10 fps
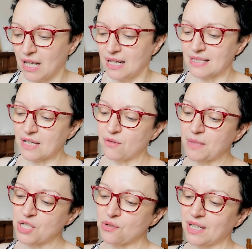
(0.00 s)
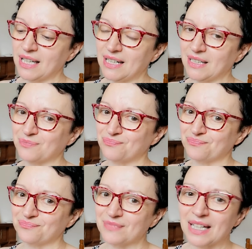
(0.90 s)
Let's have a major arcana. Uh,
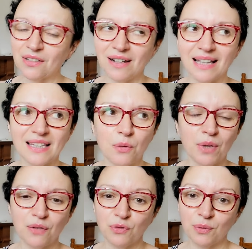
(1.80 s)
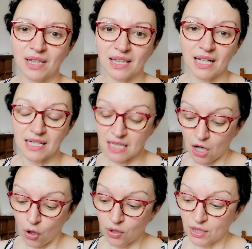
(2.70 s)
mm, I don't like that way of doing things.
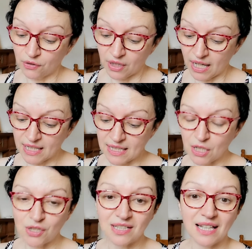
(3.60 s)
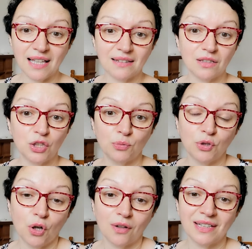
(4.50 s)
On the other hand, I understand you were
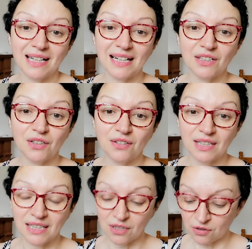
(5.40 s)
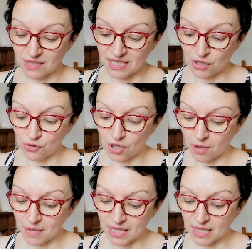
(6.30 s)
not on the calendar, they didn't see you
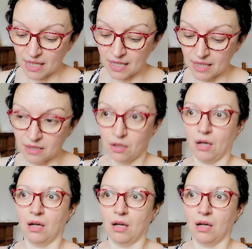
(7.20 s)
coming, and